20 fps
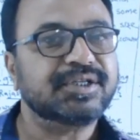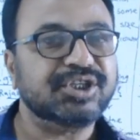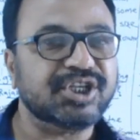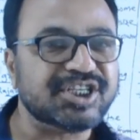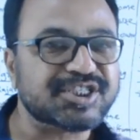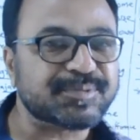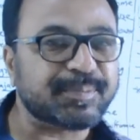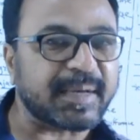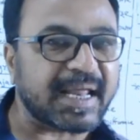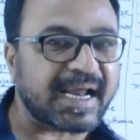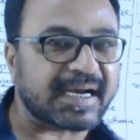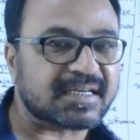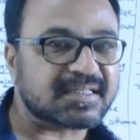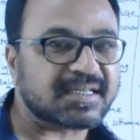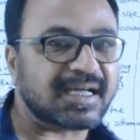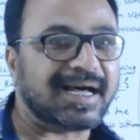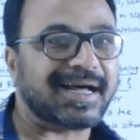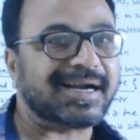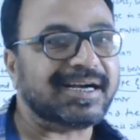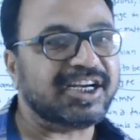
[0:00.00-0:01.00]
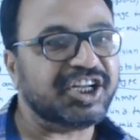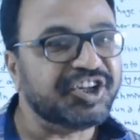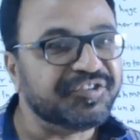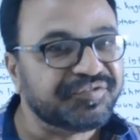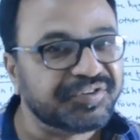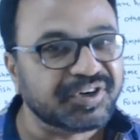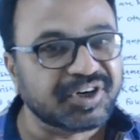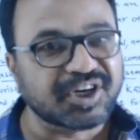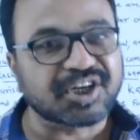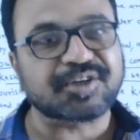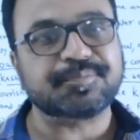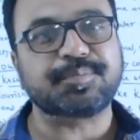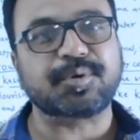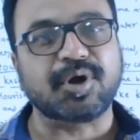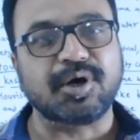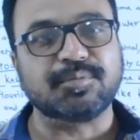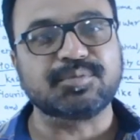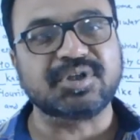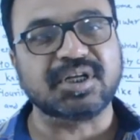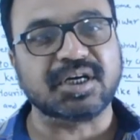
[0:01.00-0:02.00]
These plants are differ
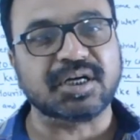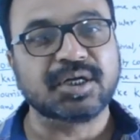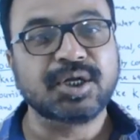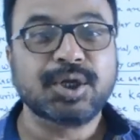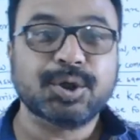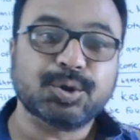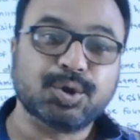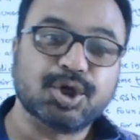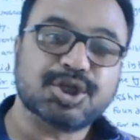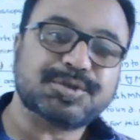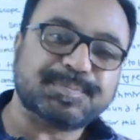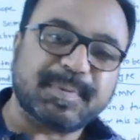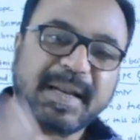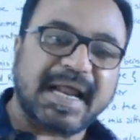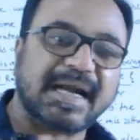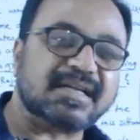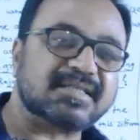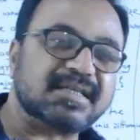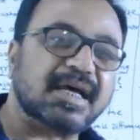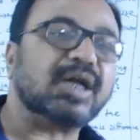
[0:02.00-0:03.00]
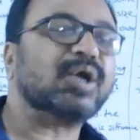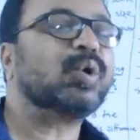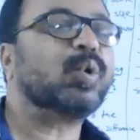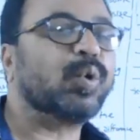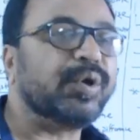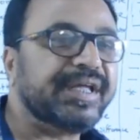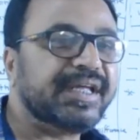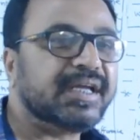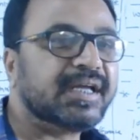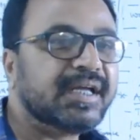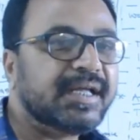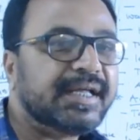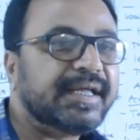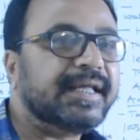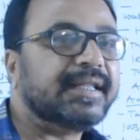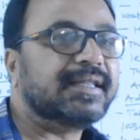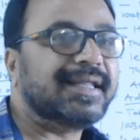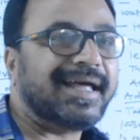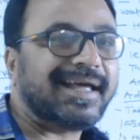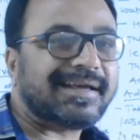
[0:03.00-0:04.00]
from those plants are growing
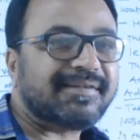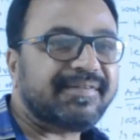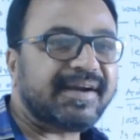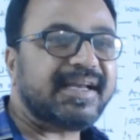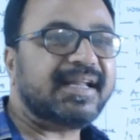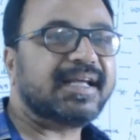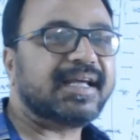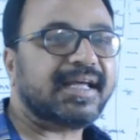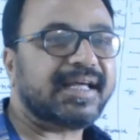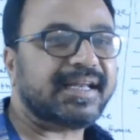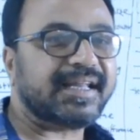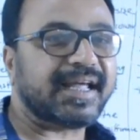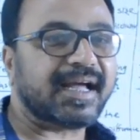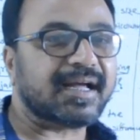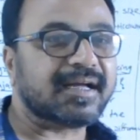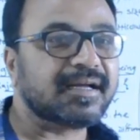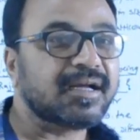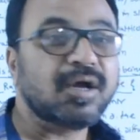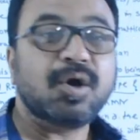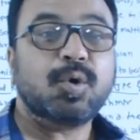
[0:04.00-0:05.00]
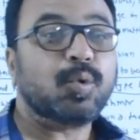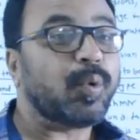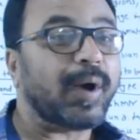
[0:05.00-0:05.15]
in the aquatic area.